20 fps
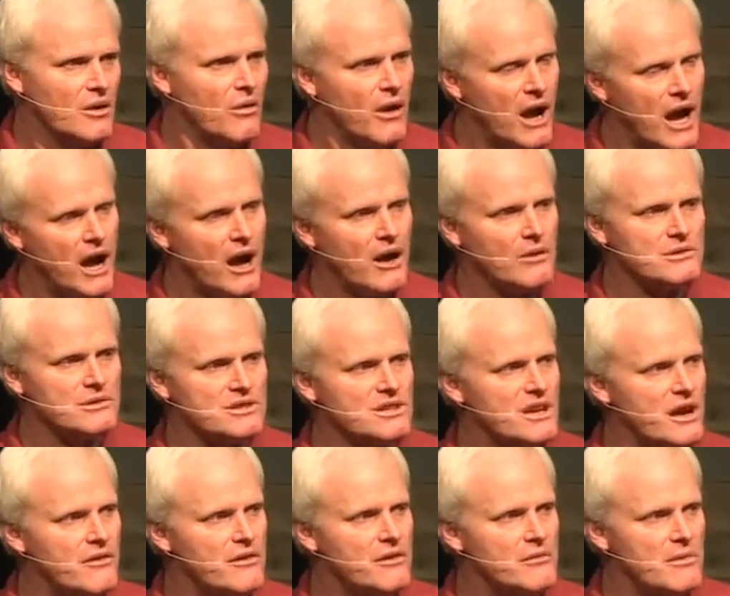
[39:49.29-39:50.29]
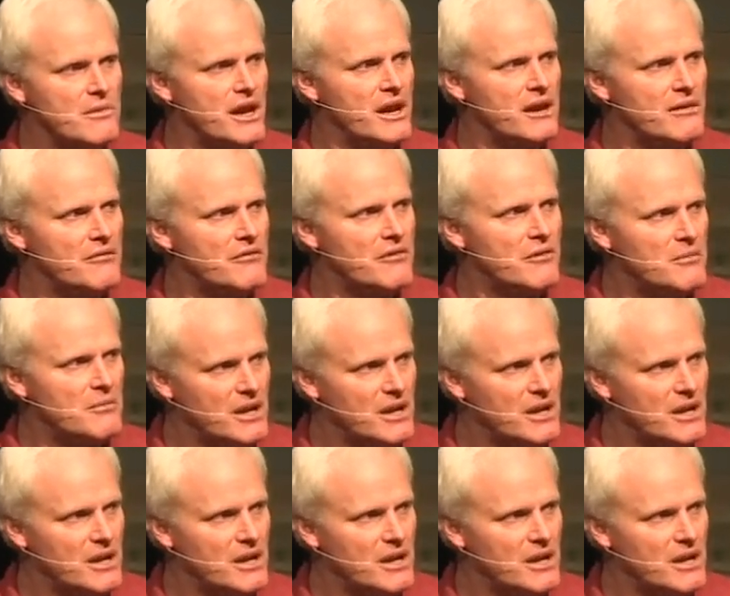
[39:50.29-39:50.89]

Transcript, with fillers: Wow, I was never made for